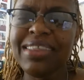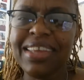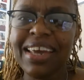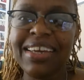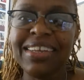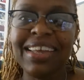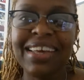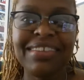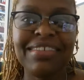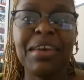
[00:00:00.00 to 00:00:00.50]
I
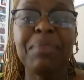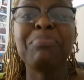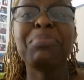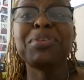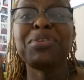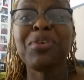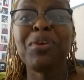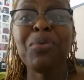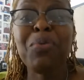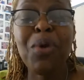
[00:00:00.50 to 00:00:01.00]
think that's
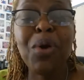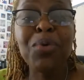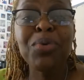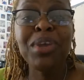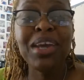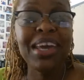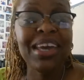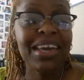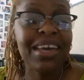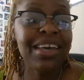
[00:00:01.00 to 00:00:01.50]
it. But the
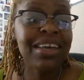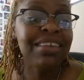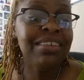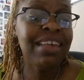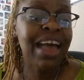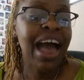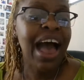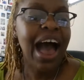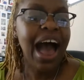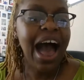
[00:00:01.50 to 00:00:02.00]
quote
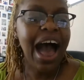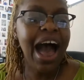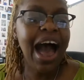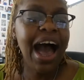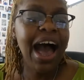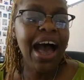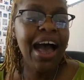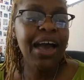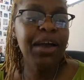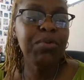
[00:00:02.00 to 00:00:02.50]
is,
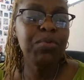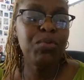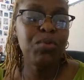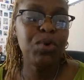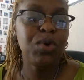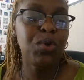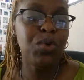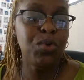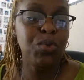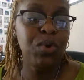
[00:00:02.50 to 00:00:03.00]
I
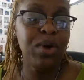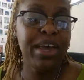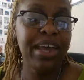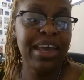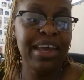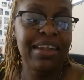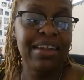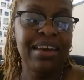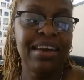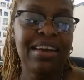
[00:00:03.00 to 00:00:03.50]
will
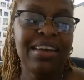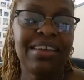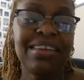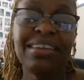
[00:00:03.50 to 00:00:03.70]
win.